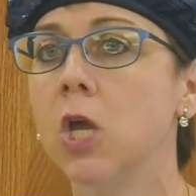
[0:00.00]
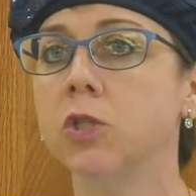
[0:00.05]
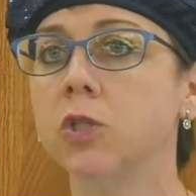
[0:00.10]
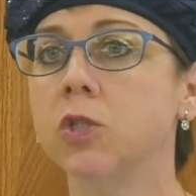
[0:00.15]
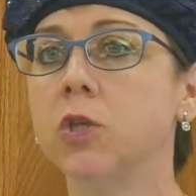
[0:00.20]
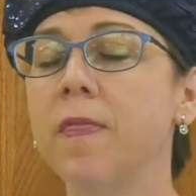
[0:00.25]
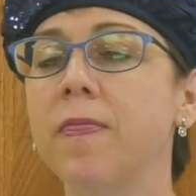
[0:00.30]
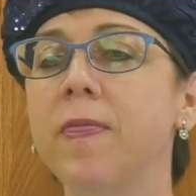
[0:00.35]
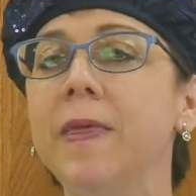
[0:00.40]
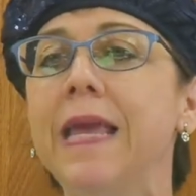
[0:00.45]

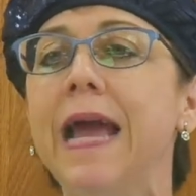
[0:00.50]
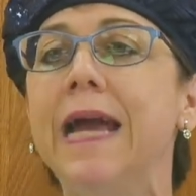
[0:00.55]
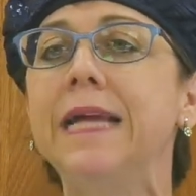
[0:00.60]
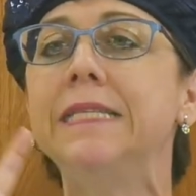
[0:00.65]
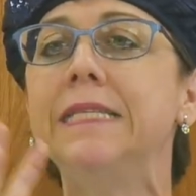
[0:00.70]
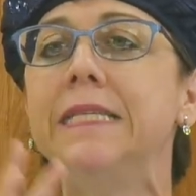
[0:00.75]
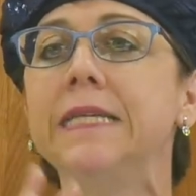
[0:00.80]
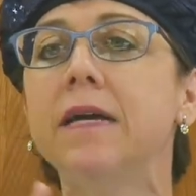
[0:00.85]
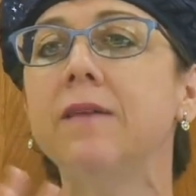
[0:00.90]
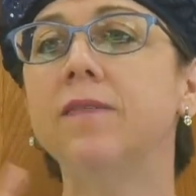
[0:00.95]
So the
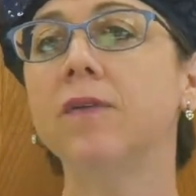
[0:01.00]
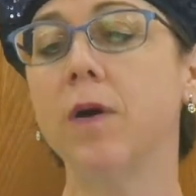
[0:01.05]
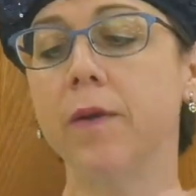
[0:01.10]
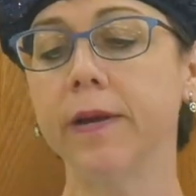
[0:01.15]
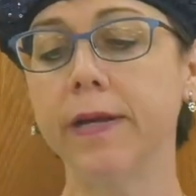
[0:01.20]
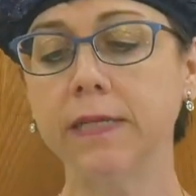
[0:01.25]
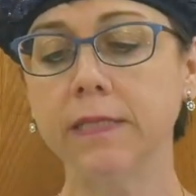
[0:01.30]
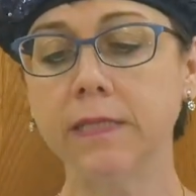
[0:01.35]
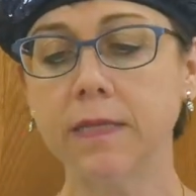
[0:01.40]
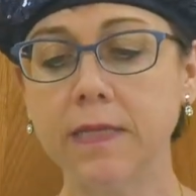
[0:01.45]
idea of
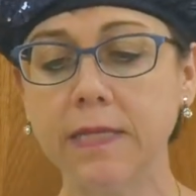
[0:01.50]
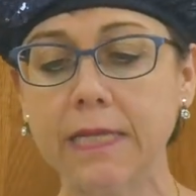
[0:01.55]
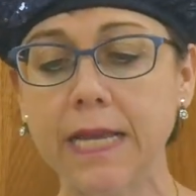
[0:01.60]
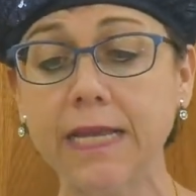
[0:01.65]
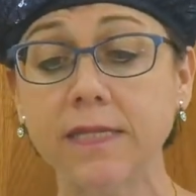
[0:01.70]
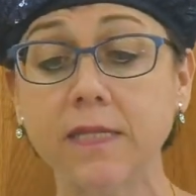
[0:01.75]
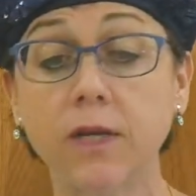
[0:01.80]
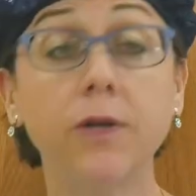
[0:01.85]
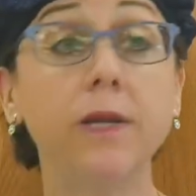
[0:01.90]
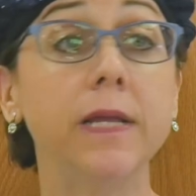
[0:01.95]
going into the
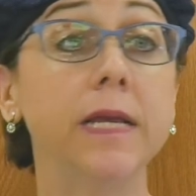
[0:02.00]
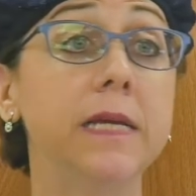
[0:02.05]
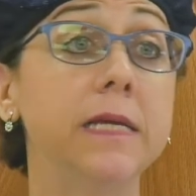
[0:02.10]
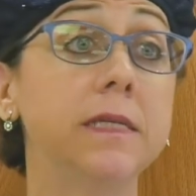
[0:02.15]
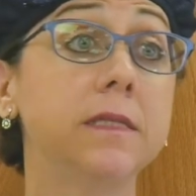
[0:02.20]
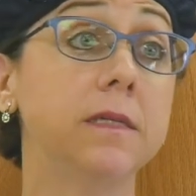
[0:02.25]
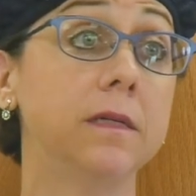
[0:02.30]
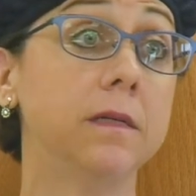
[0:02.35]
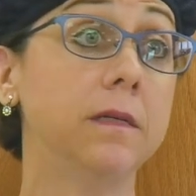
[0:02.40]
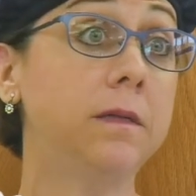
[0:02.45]
desert
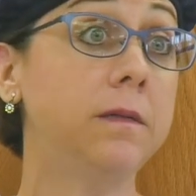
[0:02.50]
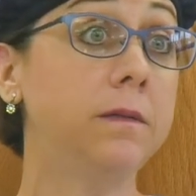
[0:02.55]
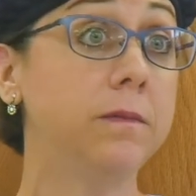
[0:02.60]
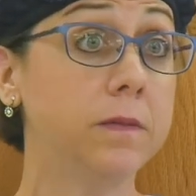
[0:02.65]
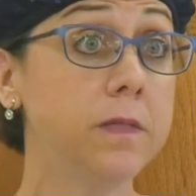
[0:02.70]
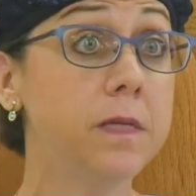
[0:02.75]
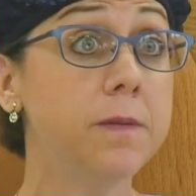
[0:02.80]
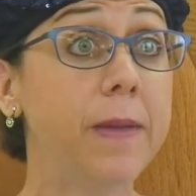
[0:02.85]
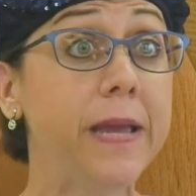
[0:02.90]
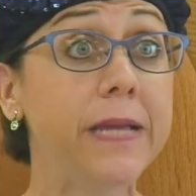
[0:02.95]
is
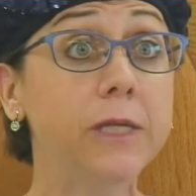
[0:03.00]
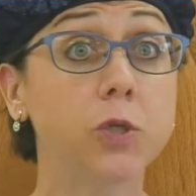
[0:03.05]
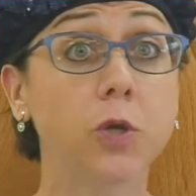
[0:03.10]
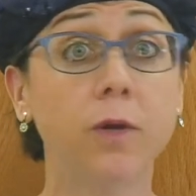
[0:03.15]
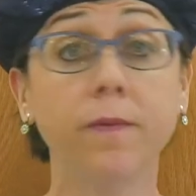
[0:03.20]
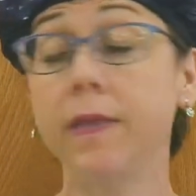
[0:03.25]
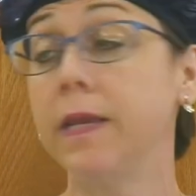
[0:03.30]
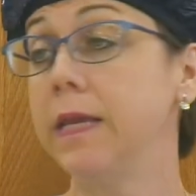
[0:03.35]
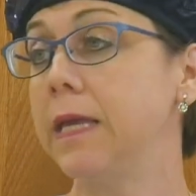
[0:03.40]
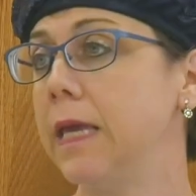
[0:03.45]
to make
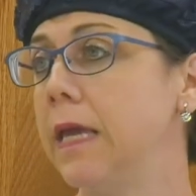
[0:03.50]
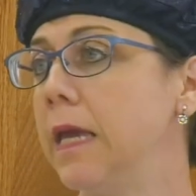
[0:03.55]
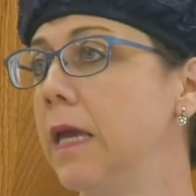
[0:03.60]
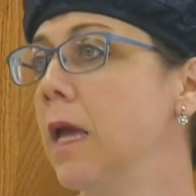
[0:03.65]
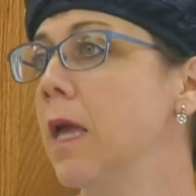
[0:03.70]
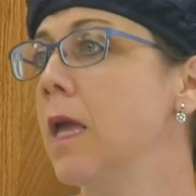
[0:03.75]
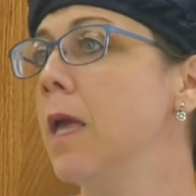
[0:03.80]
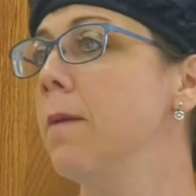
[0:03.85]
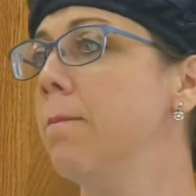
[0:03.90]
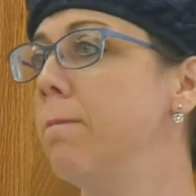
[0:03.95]
sure that he
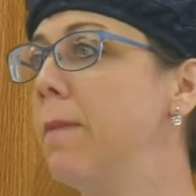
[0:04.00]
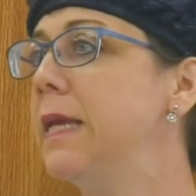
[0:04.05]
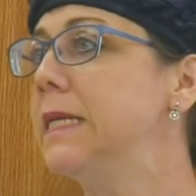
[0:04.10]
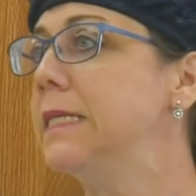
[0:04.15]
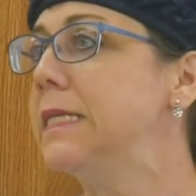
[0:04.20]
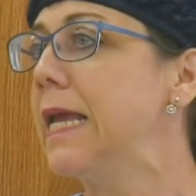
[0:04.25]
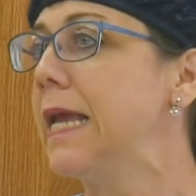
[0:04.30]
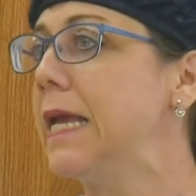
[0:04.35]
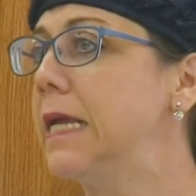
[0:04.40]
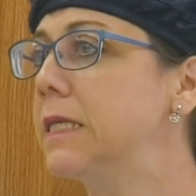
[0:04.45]

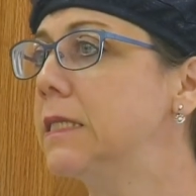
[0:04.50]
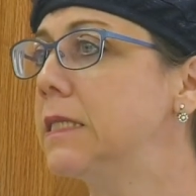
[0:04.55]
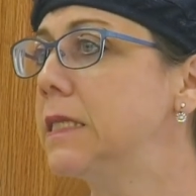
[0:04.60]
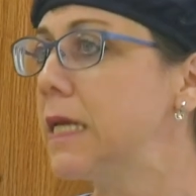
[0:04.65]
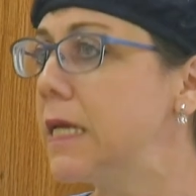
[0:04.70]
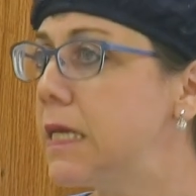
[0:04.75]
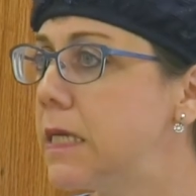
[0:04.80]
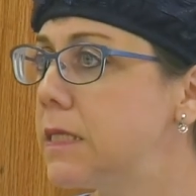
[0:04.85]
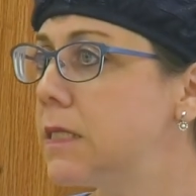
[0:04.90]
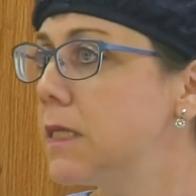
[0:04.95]
maintains
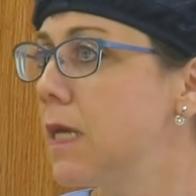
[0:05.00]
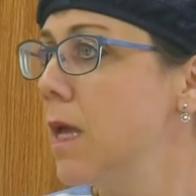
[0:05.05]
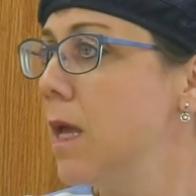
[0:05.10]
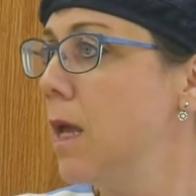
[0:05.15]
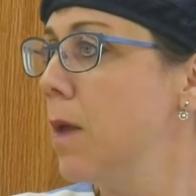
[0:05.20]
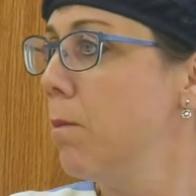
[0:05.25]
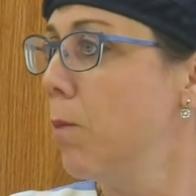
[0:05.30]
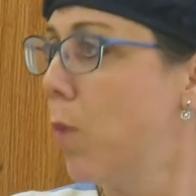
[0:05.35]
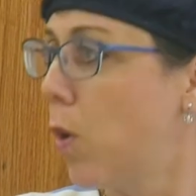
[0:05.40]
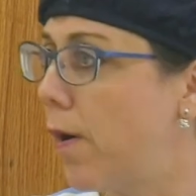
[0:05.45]
his
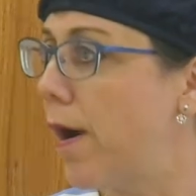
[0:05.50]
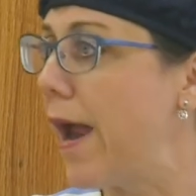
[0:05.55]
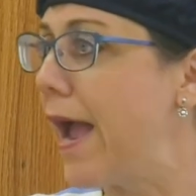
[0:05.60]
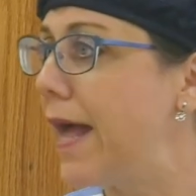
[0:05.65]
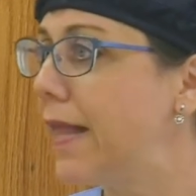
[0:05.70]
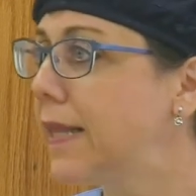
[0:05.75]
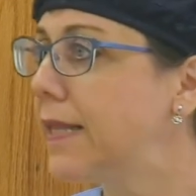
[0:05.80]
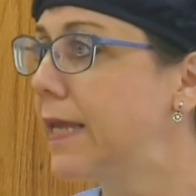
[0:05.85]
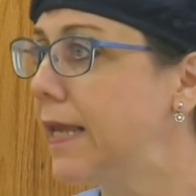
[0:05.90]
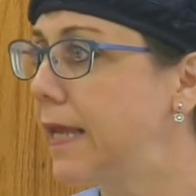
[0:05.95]

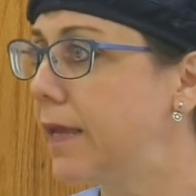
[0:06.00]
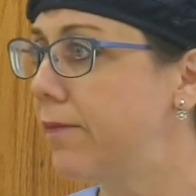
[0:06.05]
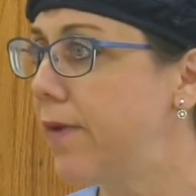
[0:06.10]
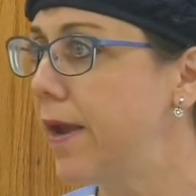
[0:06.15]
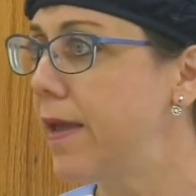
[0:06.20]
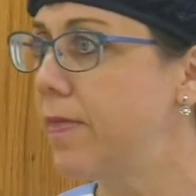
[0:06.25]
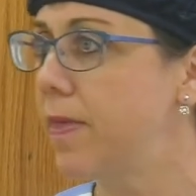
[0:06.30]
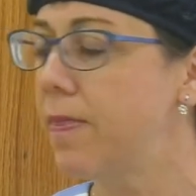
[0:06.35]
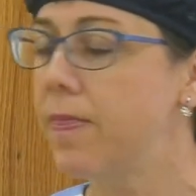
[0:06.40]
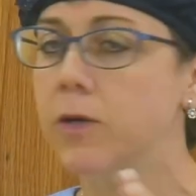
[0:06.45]
morality,
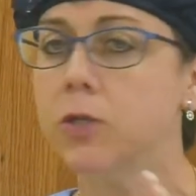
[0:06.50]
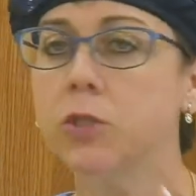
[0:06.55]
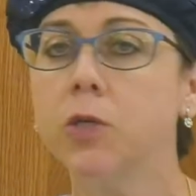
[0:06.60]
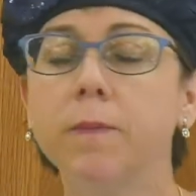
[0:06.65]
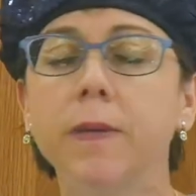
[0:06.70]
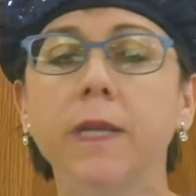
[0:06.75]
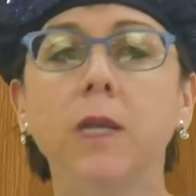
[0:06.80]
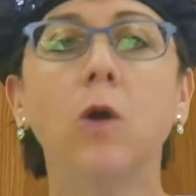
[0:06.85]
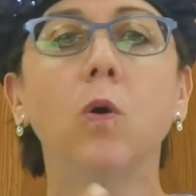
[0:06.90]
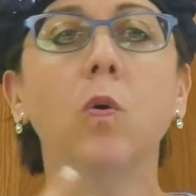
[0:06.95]
right? That there
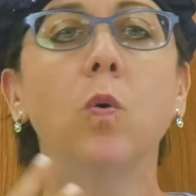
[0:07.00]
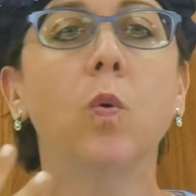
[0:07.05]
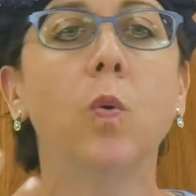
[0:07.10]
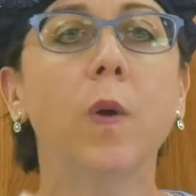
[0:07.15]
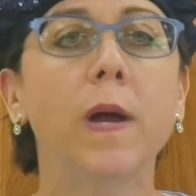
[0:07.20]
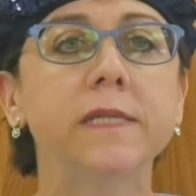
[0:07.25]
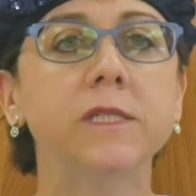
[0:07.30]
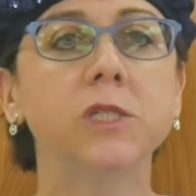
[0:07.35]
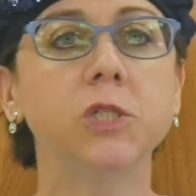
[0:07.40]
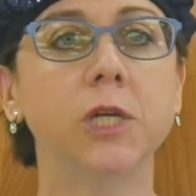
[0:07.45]
should be no
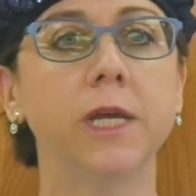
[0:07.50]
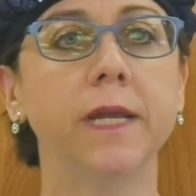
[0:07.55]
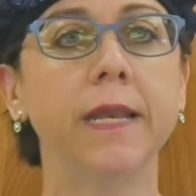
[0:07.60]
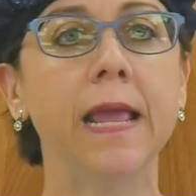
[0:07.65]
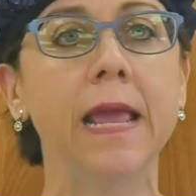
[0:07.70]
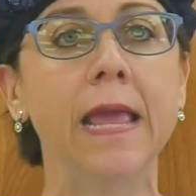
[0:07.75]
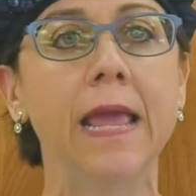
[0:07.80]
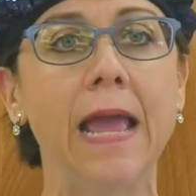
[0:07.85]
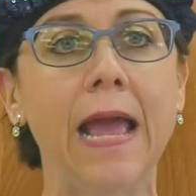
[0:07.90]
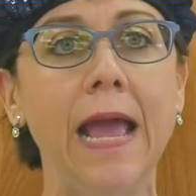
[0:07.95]
question
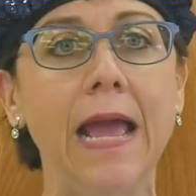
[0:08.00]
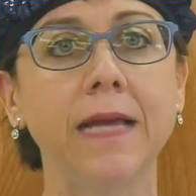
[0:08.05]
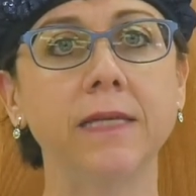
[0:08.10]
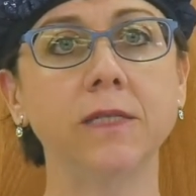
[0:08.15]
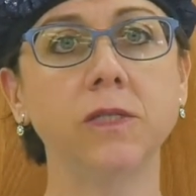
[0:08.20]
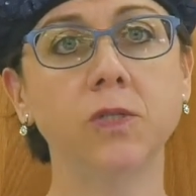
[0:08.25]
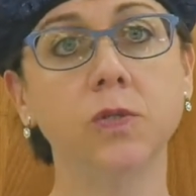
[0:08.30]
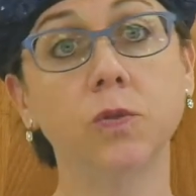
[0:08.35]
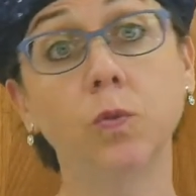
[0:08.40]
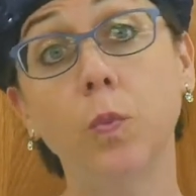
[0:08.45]

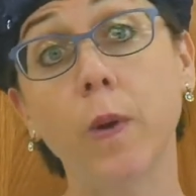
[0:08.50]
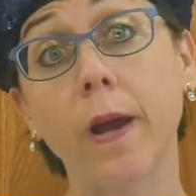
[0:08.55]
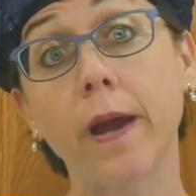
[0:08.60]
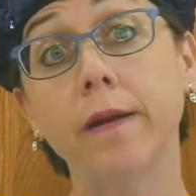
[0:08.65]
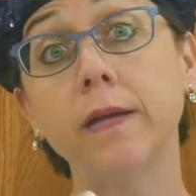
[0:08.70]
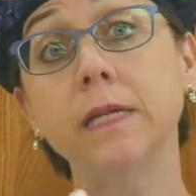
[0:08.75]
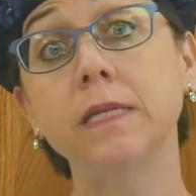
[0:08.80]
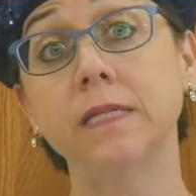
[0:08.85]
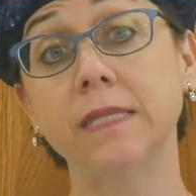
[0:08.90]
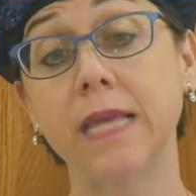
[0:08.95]
as to
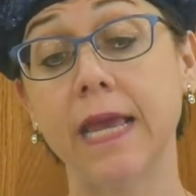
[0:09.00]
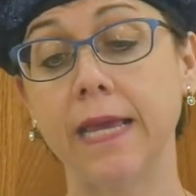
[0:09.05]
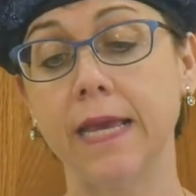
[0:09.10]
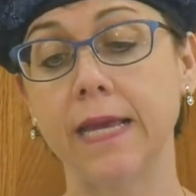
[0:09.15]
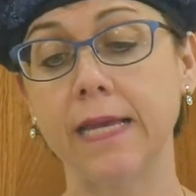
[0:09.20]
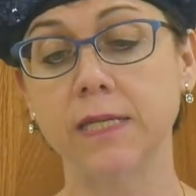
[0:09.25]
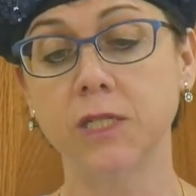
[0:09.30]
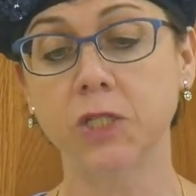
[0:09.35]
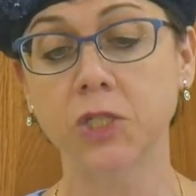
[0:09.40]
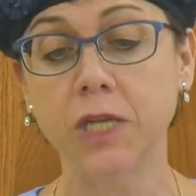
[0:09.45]
where he's
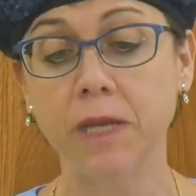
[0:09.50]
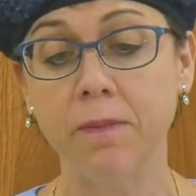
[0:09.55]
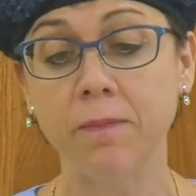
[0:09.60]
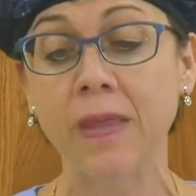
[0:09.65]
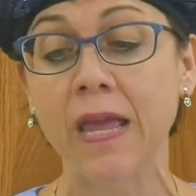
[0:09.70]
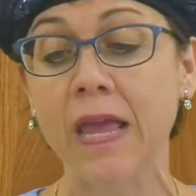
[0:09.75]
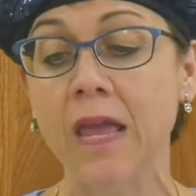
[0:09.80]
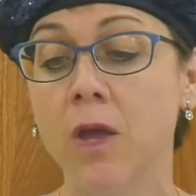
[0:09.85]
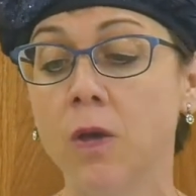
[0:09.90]
taking his sheep.